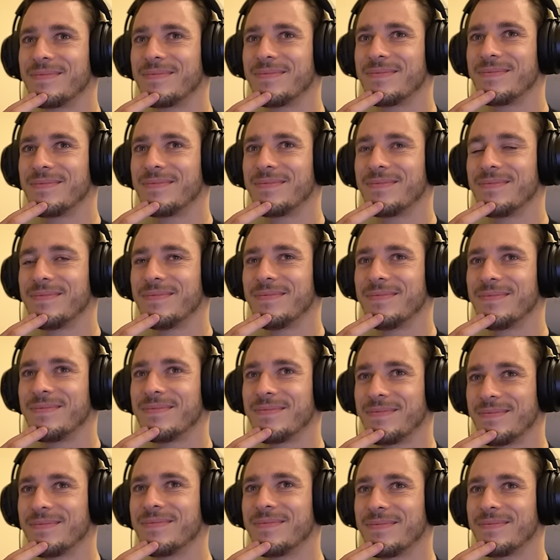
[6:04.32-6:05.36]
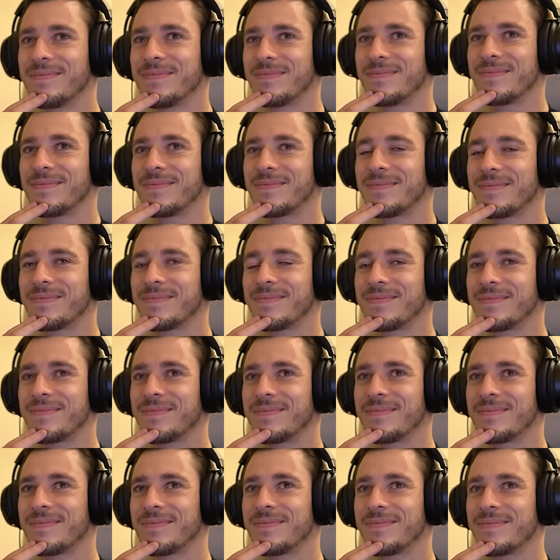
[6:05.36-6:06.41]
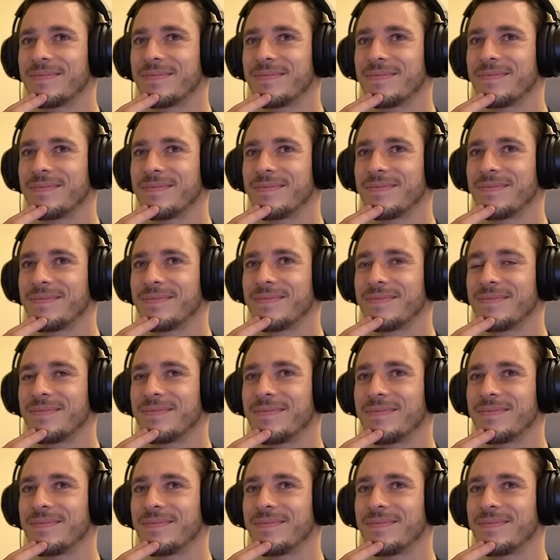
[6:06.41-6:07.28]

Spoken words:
The person shown says nothing.